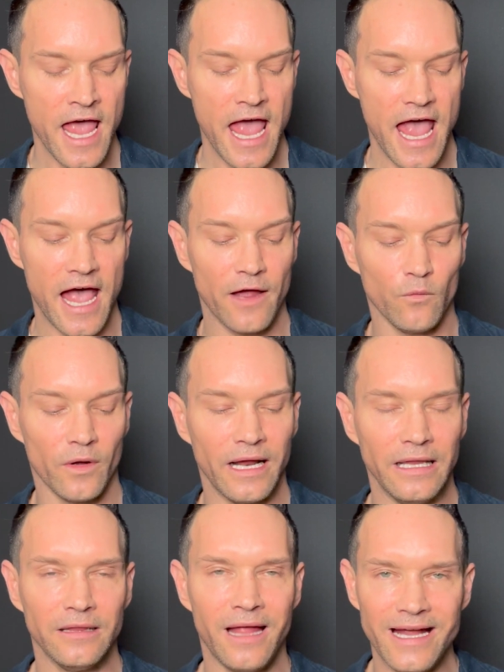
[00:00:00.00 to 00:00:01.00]
And what I
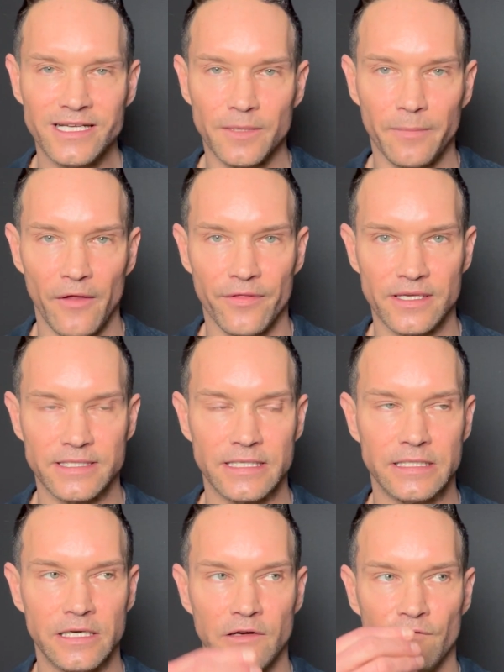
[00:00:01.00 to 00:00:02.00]
liked about this, it
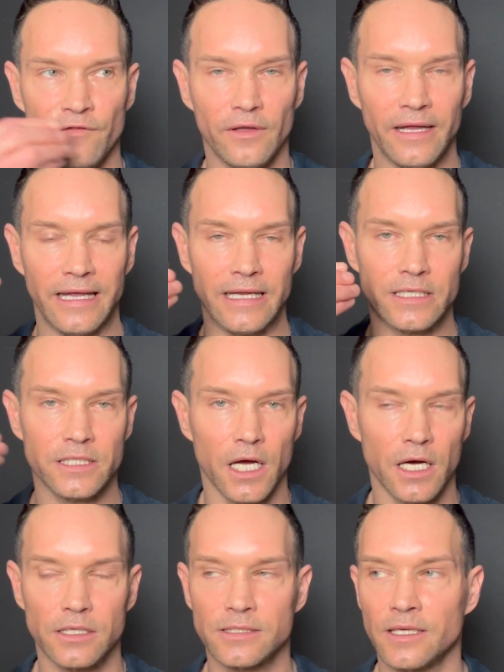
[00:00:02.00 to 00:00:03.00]
didn't feel like it
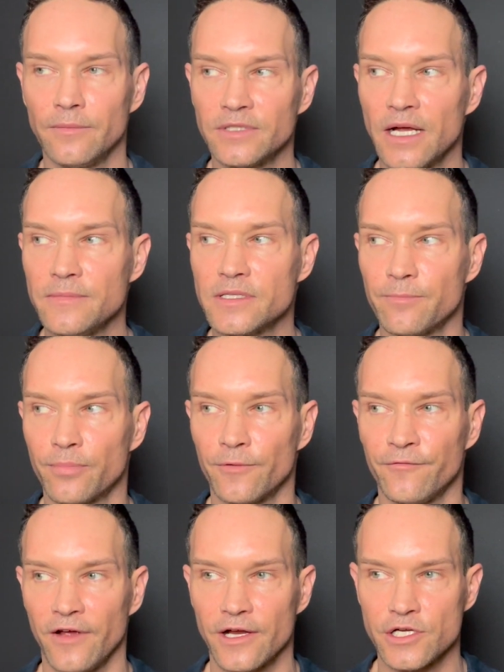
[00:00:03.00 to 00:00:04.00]
tugs. Sometimes a
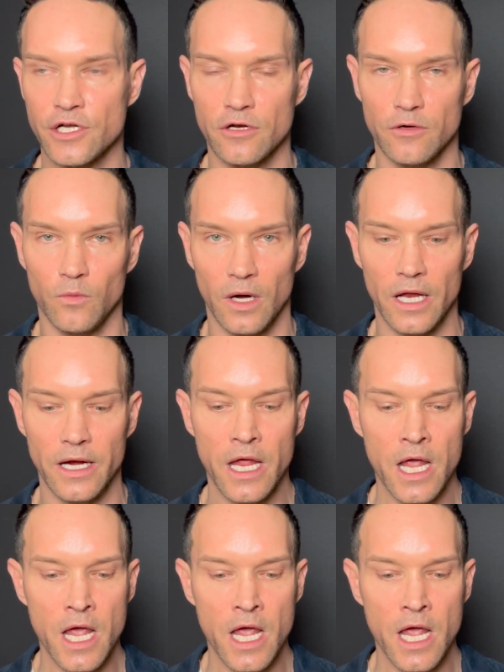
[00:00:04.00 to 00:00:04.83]
professional one,